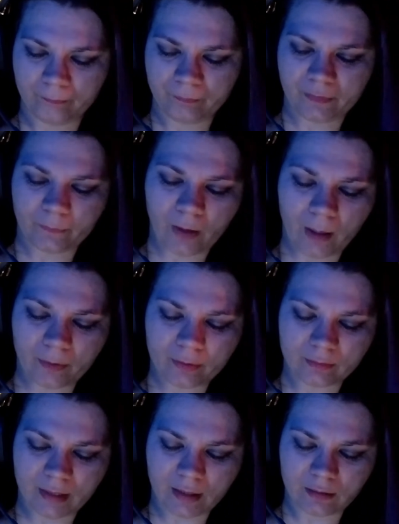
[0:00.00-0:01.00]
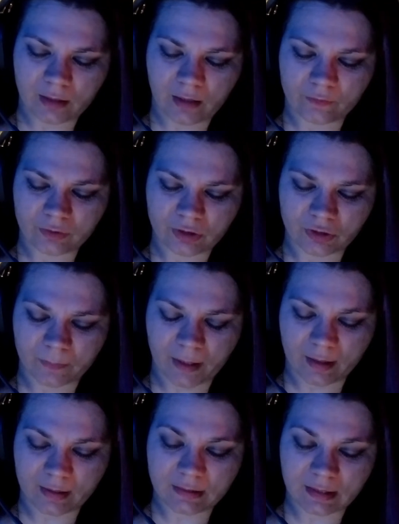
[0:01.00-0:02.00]
Robert let Davos's
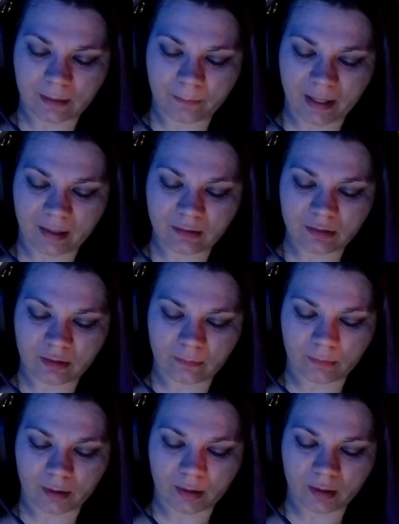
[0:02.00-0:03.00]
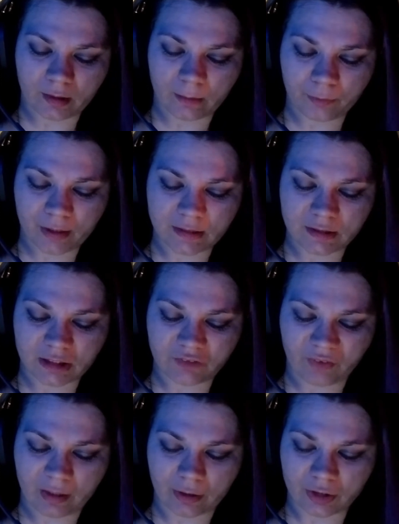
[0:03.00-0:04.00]
body sink back into the mud, and he pressed his
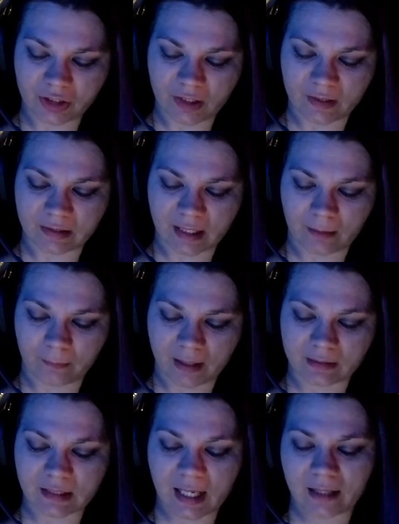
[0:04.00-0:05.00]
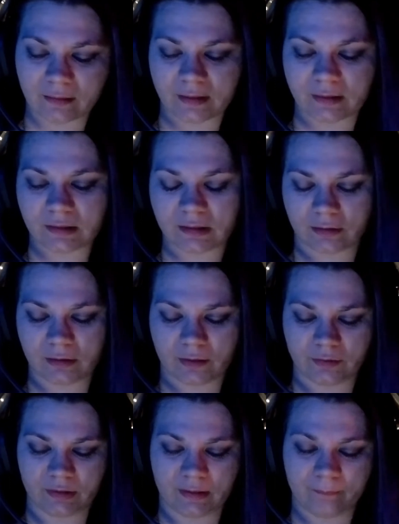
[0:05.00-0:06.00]
fingers to the dead man's eyelids to
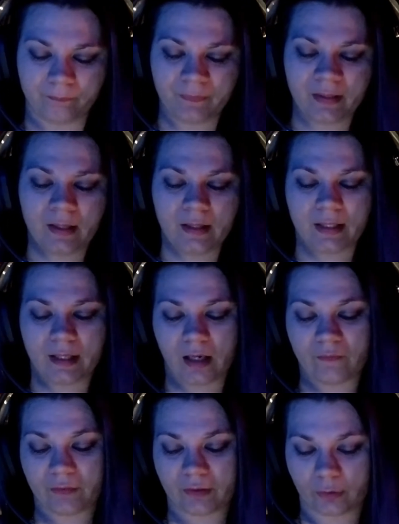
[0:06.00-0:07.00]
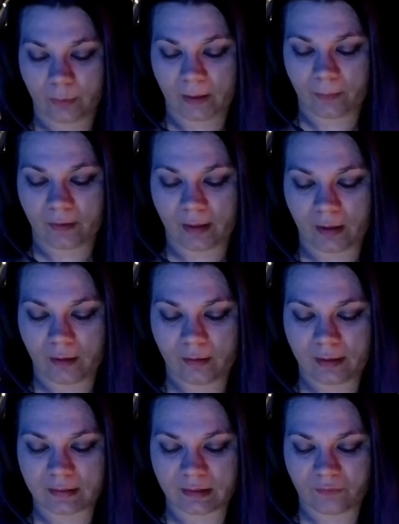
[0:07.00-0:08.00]
close them. He offered a quick prayer
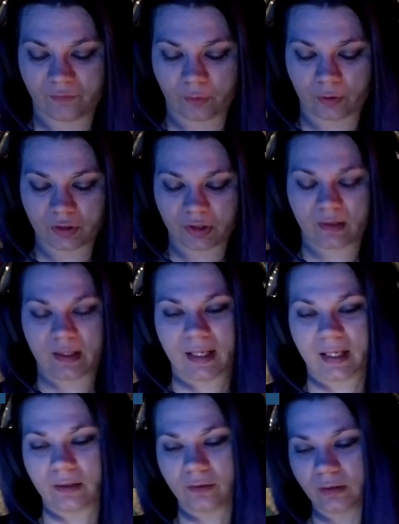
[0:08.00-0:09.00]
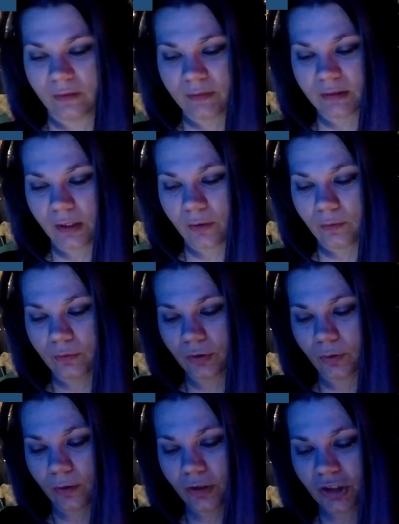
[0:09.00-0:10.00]
as he forced the handle of his own
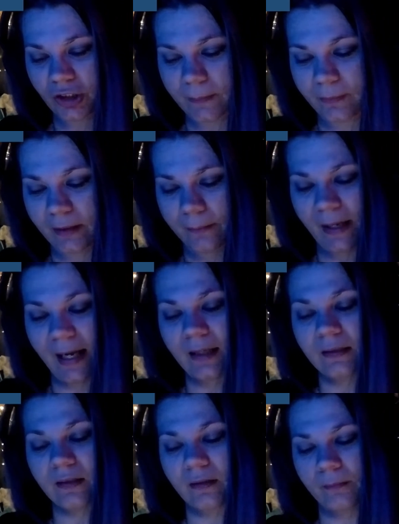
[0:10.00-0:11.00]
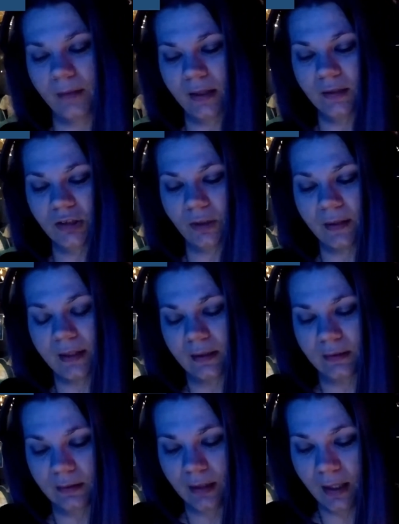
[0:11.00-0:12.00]
torch deeply back into the mud so it
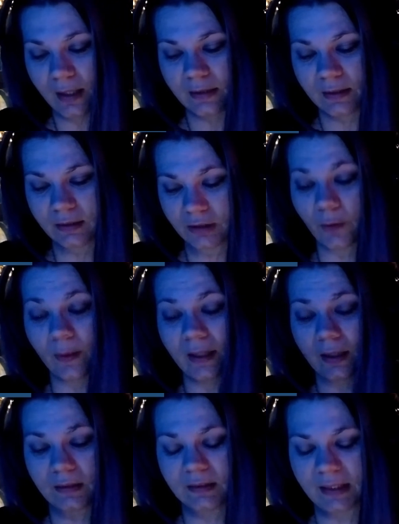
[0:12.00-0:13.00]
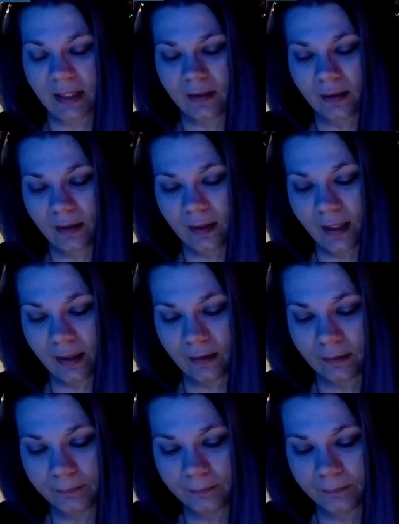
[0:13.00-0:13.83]
could stand unaided.